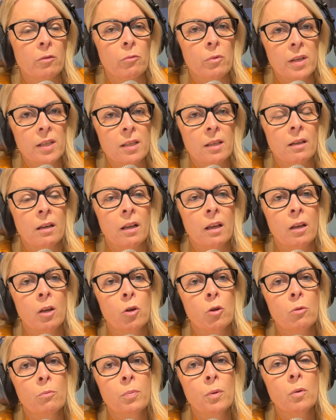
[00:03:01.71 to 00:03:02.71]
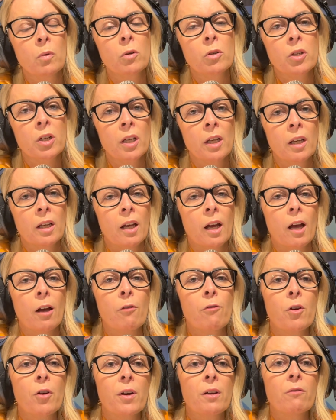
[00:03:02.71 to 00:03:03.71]
recently who bought a
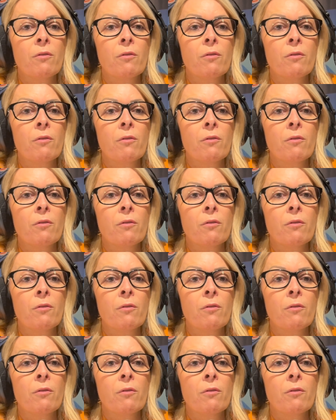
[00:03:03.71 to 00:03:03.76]
very